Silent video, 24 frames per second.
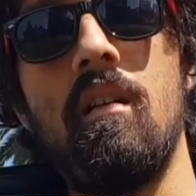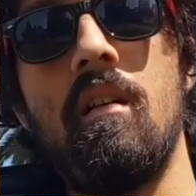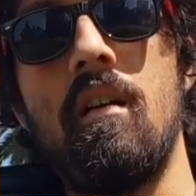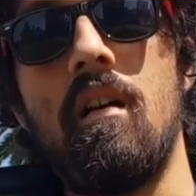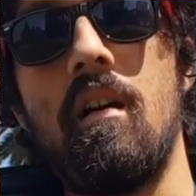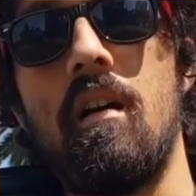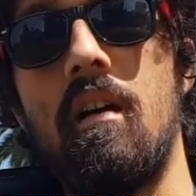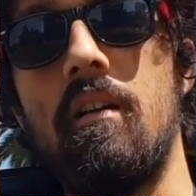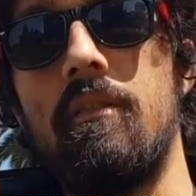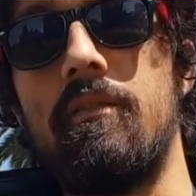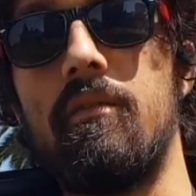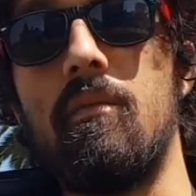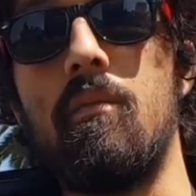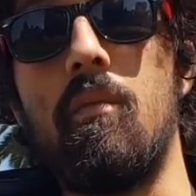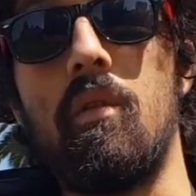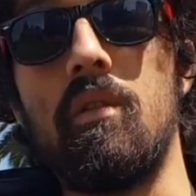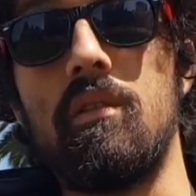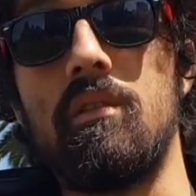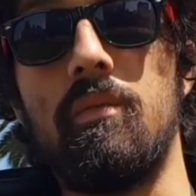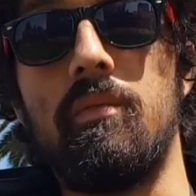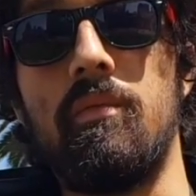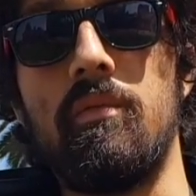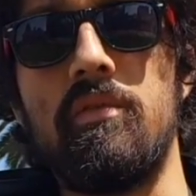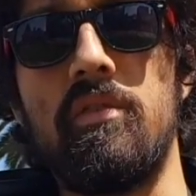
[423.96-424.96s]
for
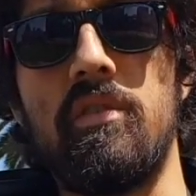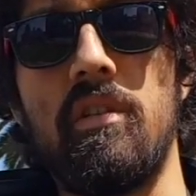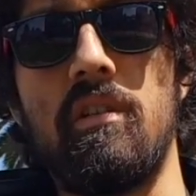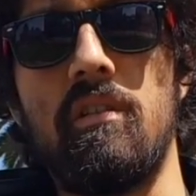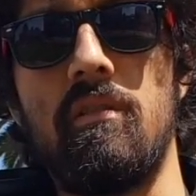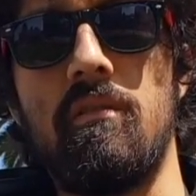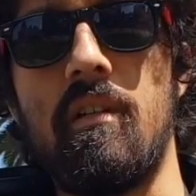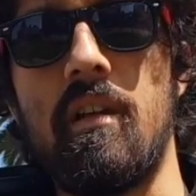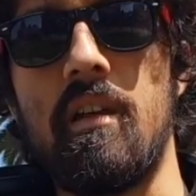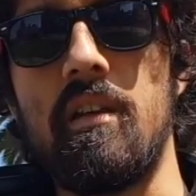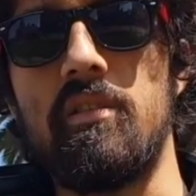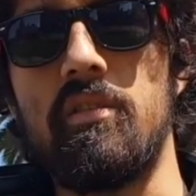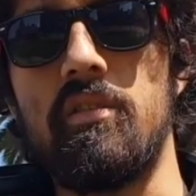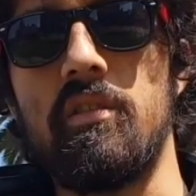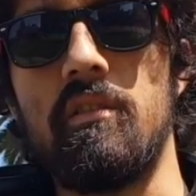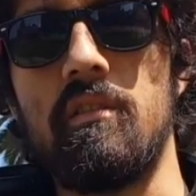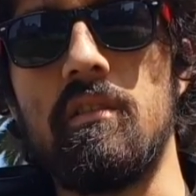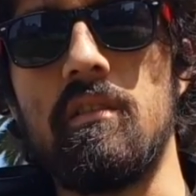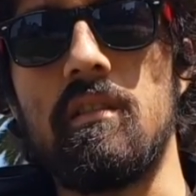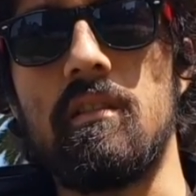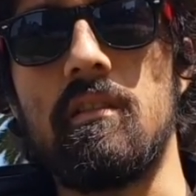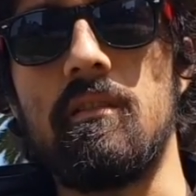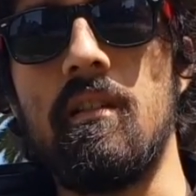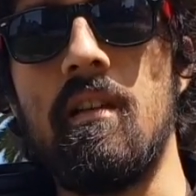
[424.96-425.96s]
multiple
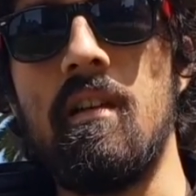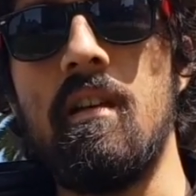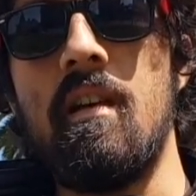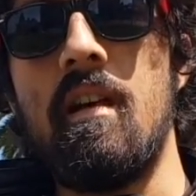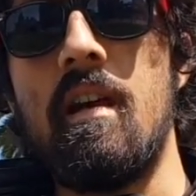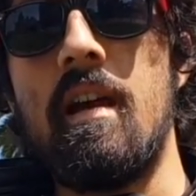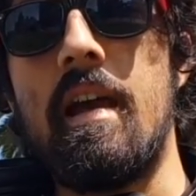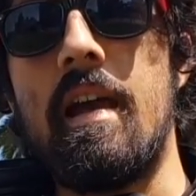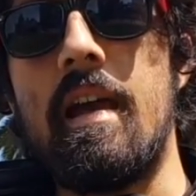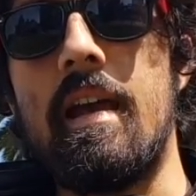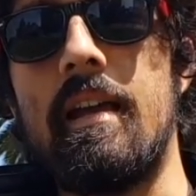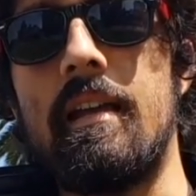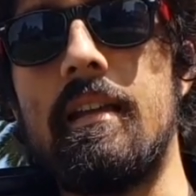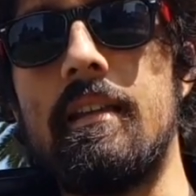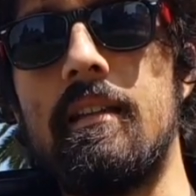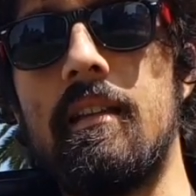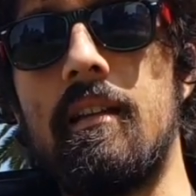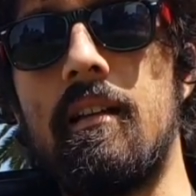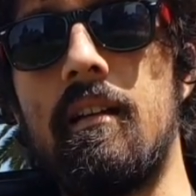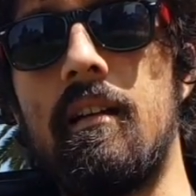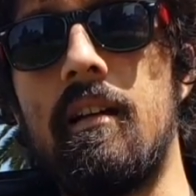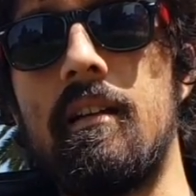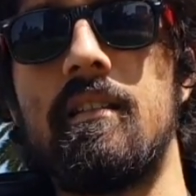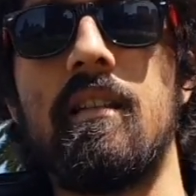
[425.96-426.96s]
generations and
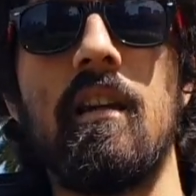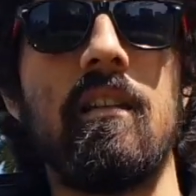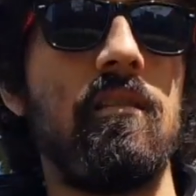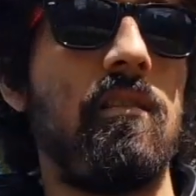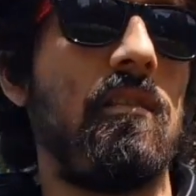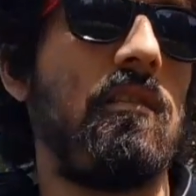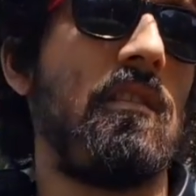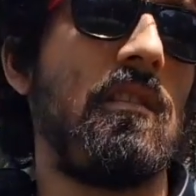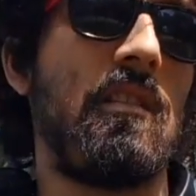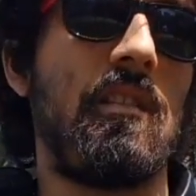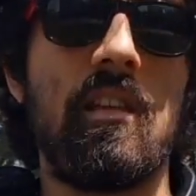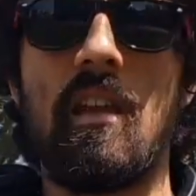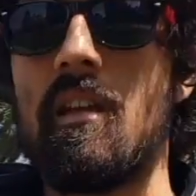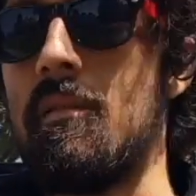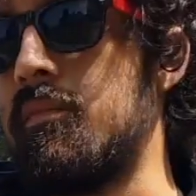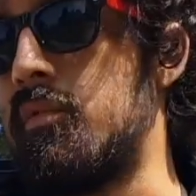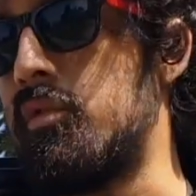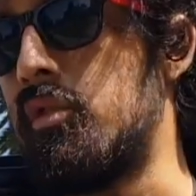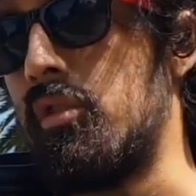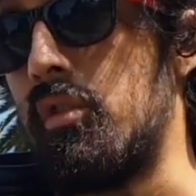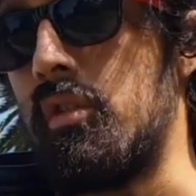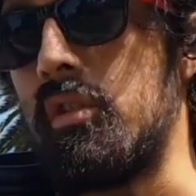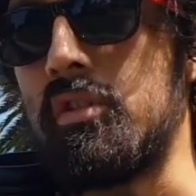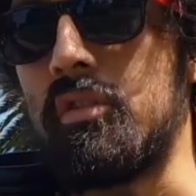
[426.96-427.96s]
attended the same
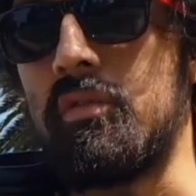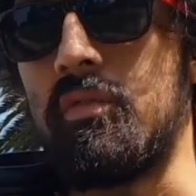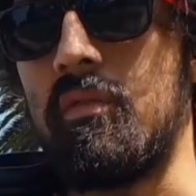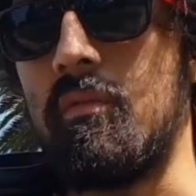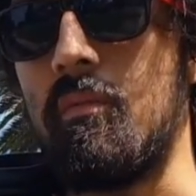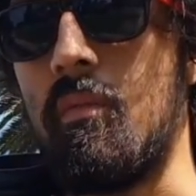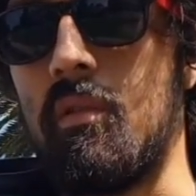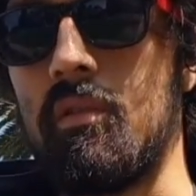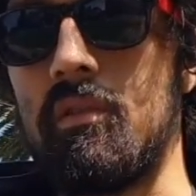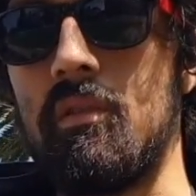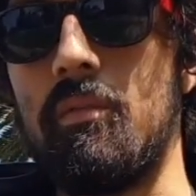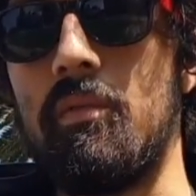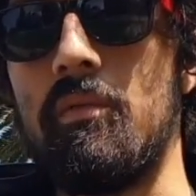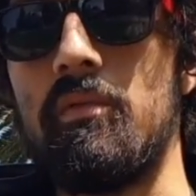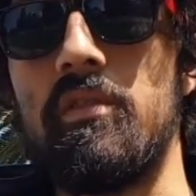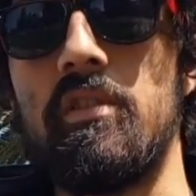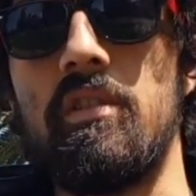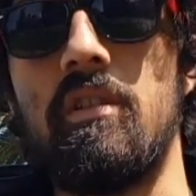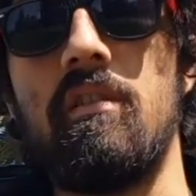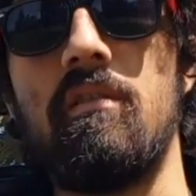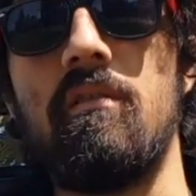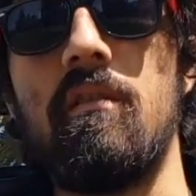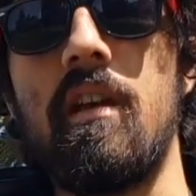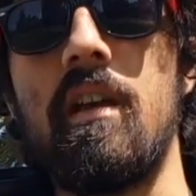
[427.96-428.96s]
church for multiple
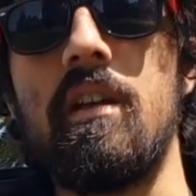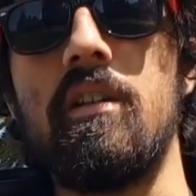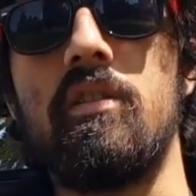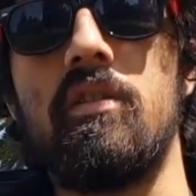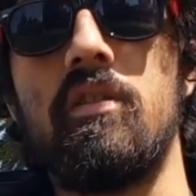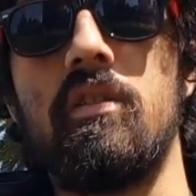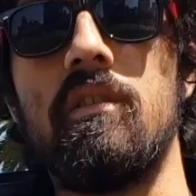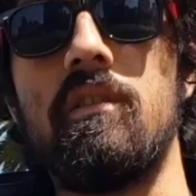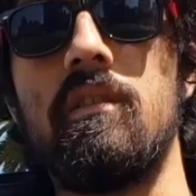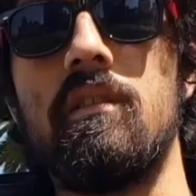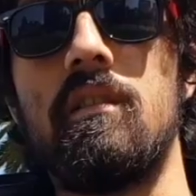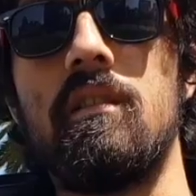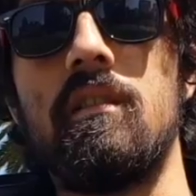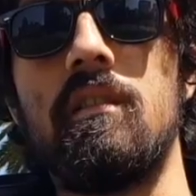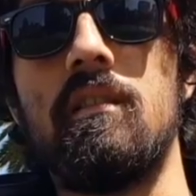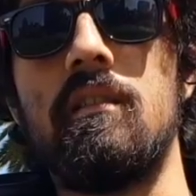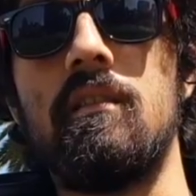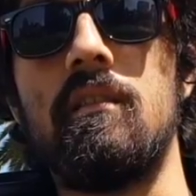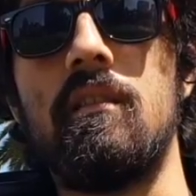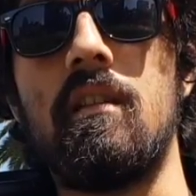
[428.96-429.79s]
generations, and